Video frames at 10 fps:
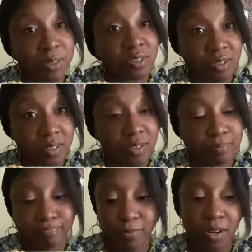good.
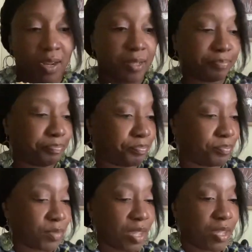All right.
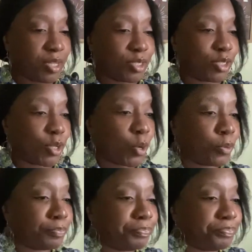So,